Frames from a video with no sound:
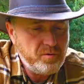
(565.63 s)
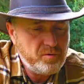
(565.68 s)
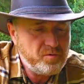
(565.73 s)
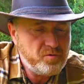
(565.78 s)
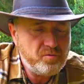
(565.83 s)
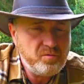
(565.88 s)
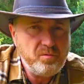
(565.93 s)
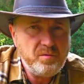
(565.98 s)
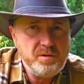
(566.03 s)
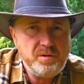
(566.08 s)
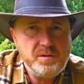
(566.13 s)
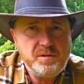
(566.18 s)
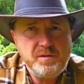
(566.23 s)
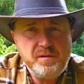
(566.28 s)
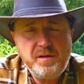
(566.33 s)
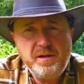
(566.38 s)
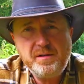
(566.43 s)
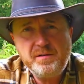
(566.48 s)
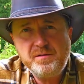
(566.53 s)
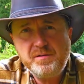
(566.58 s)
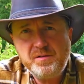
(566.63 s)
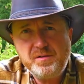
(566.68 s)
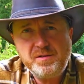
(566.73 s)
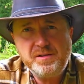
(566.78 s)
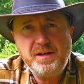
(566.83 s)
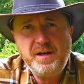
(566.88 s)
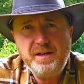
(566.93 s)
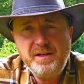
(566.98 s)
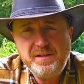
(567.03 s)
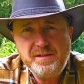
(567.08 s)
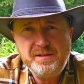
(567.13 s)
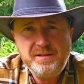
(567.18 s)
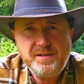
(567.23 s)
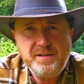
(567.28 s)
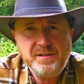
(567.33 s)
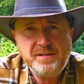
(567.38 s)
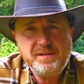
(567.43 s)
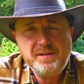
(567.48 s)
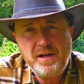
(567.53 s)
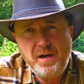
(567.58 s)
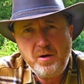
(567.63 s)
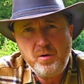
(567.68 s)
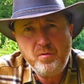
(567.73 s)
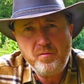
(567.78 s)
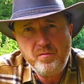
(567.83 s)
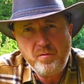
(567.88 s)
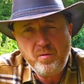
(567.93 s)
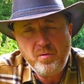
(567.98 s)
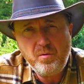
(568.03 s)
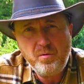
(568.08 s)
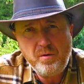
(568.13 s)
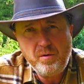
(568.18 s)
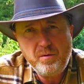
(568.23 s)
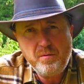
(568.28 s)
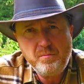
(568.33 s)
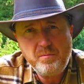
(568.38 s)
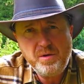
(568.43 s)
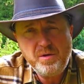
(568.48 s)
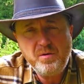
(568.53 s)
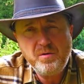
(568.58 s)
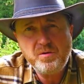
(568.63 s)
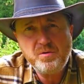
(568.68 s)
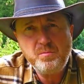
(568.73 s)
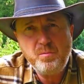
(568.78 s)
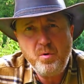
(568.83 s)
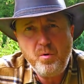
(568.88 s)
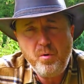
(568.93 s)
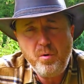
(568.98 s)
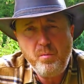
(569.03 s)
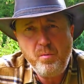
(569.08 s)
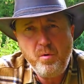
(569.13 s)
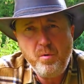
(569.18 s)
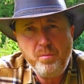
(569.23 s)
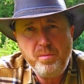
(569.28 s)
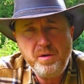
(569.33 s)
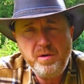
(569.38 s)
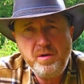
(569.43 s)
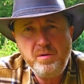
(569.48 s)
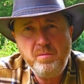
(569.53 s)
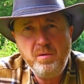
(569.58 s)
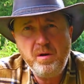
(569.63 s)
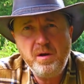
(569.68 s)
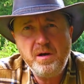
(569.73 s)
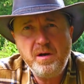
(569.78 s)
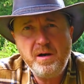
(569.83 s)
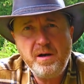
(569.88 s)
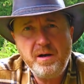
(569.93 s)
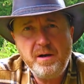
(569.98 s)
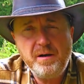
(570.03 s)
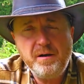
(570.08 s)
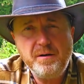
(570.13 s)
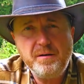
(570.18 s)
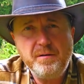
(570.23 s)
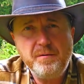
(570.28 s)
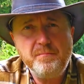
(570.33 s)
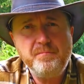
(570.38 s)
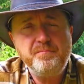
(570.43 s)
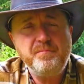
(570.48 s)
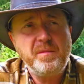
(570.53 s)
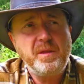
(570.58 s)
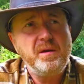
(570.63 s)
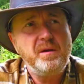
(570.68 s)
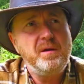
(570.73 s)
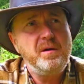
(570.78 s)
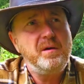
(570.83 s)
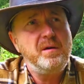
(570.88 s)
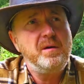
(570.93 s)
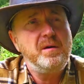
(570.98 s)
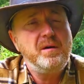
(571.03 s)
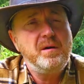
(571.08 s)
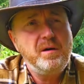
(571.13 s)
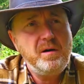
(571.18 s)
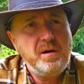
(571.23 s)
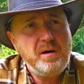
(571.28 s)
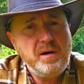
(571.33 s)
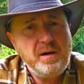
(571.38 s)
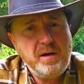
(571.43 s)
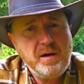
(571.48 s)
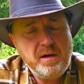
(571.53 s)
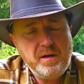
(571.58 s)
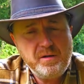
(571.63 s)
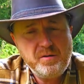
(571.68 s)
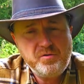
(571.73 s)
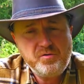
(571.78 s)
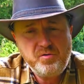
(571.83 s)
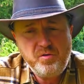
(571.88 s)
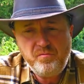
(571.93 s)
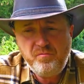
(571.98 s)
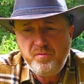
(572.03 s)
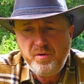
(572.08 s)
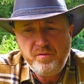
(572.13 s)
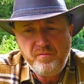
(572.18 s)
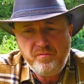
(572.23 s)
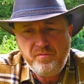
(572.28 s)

is true is that society is out of order because more and more people are suffering